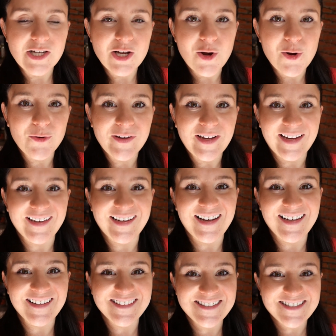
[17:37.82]
Okay
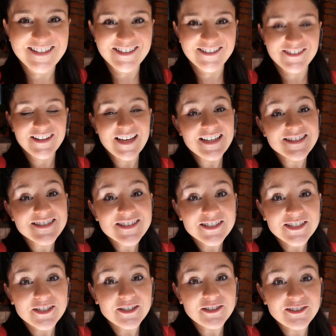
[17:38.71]
guys, so that's
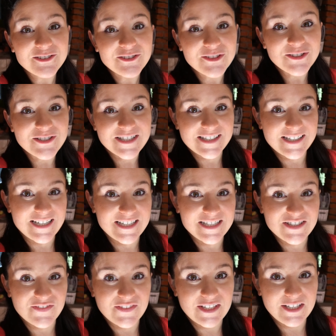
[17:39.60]
going to conclude
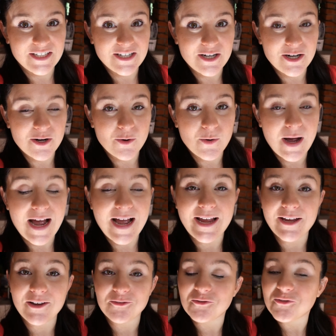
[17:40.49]
today's video.
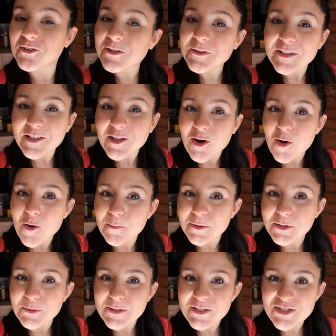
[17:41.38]
I really hope
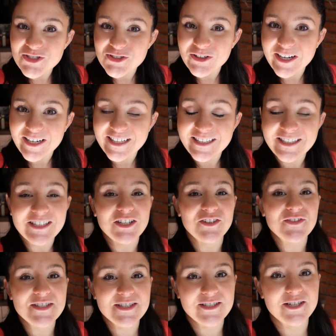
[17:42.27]
you enjoyed it.
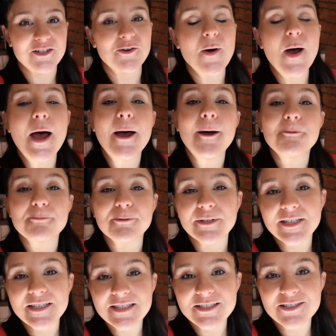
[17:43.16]
If so,
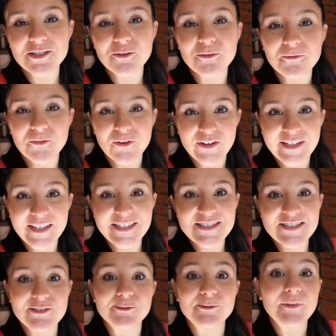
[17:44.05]
please don't
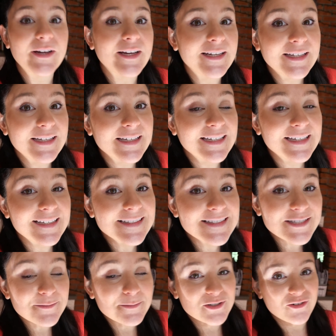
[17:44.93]
forget to like
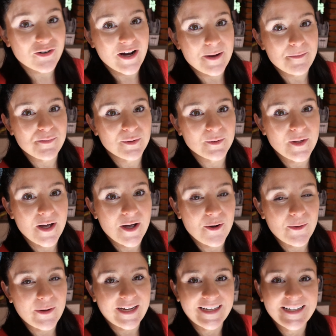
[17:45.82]
and subscribe
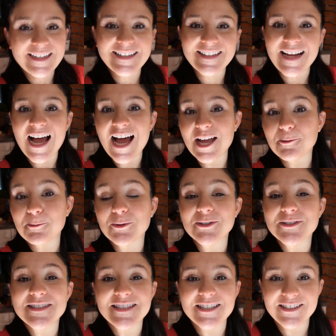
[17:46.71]
below, and I
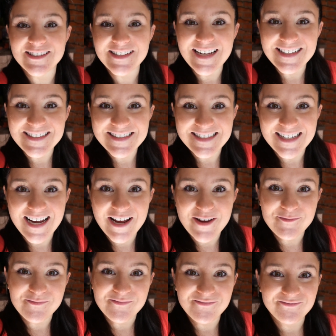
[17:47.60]
will see you next
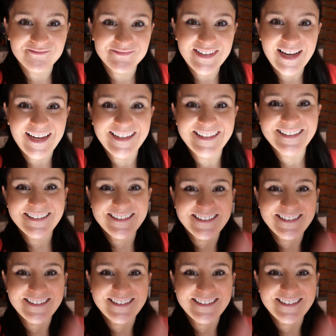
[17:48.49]
time. Bye.